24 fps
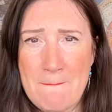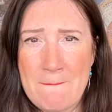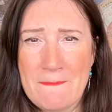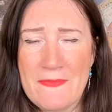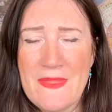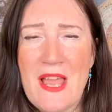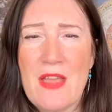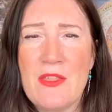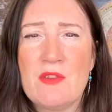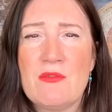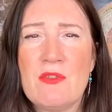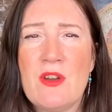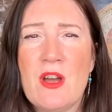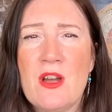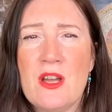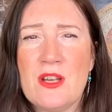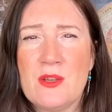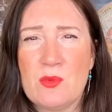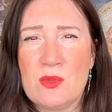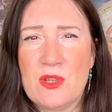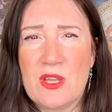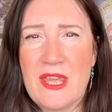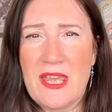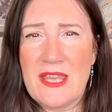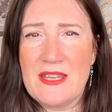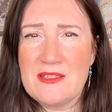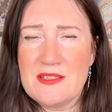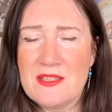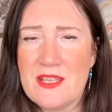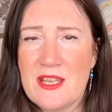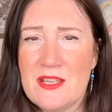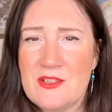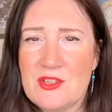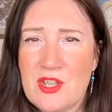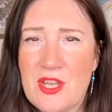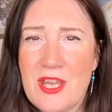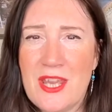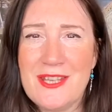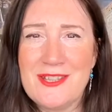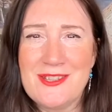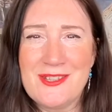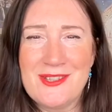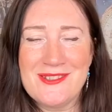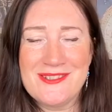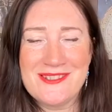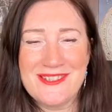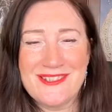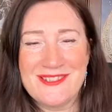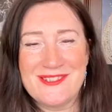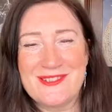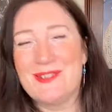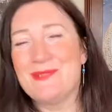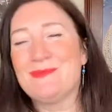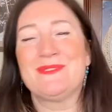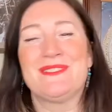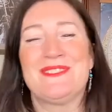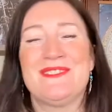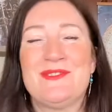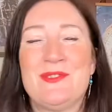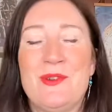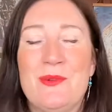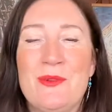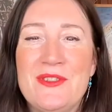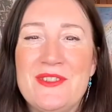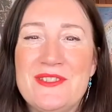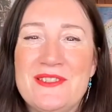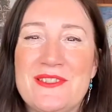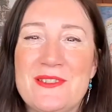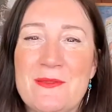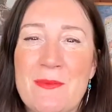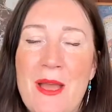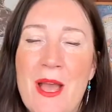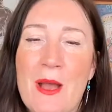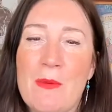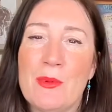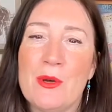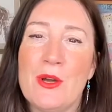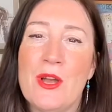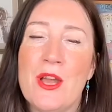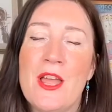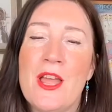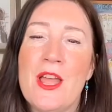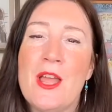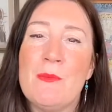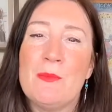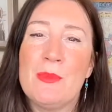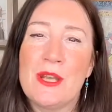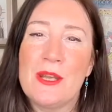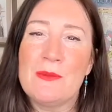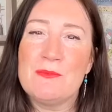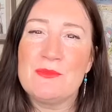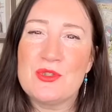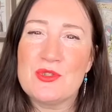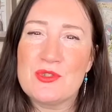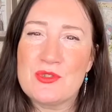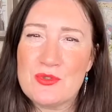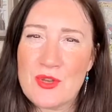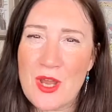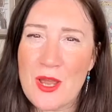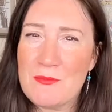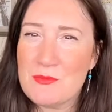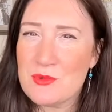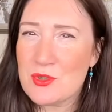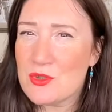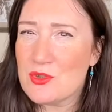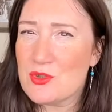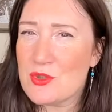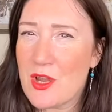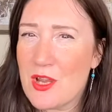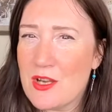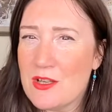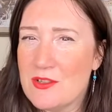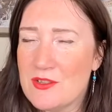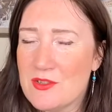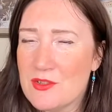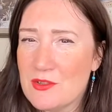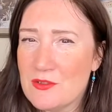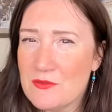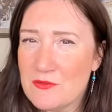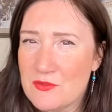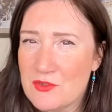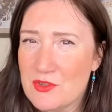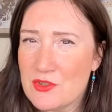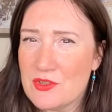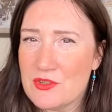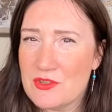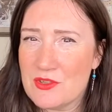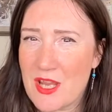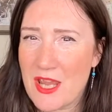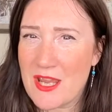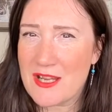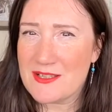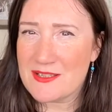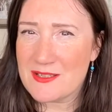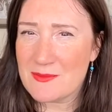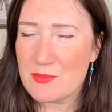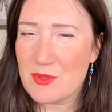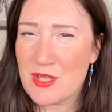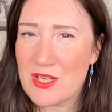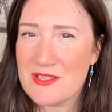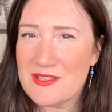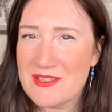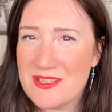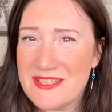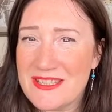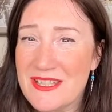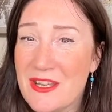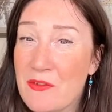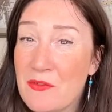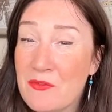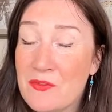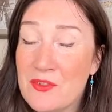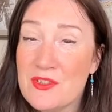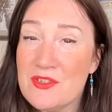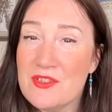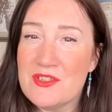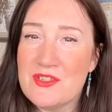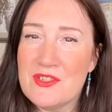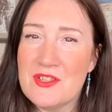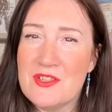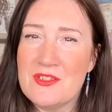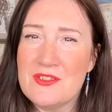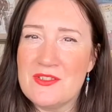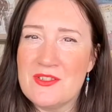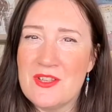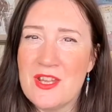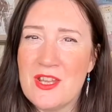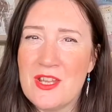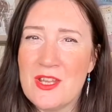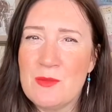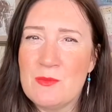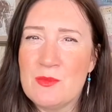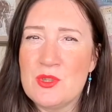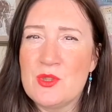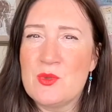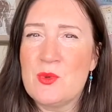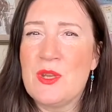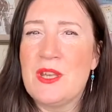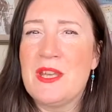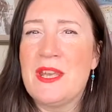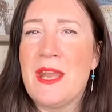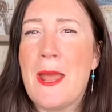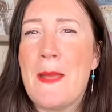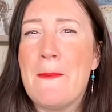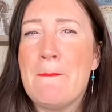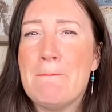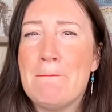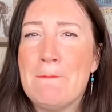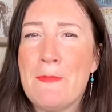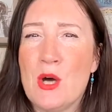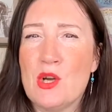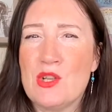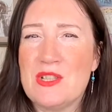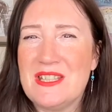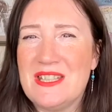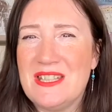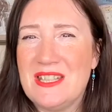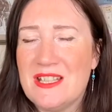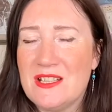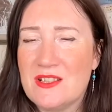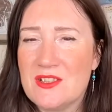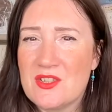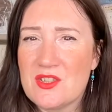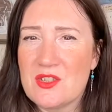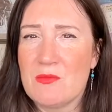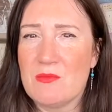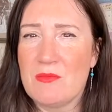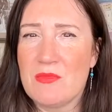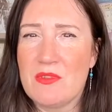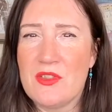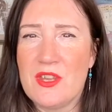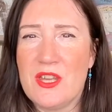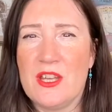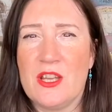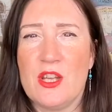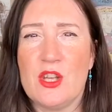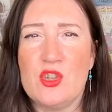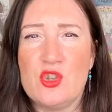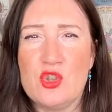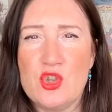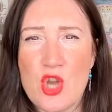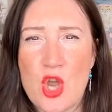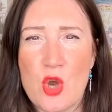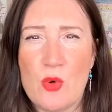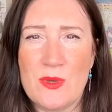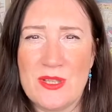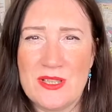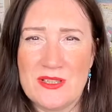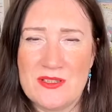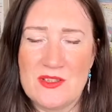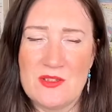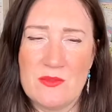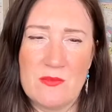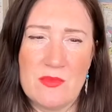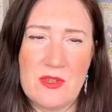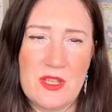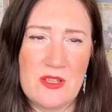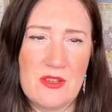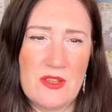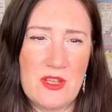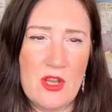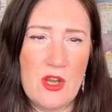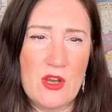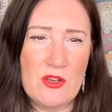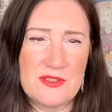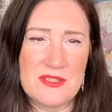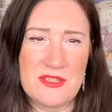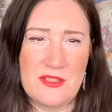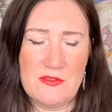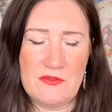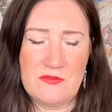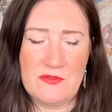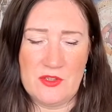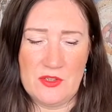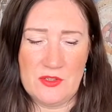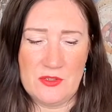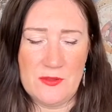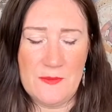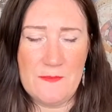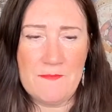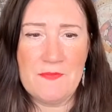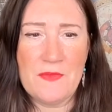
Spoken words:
Now, I don't want to get into the education system because it's not what this is about, but I'm just trying to sort of just express the differences between embodying something and knowing something. They are different.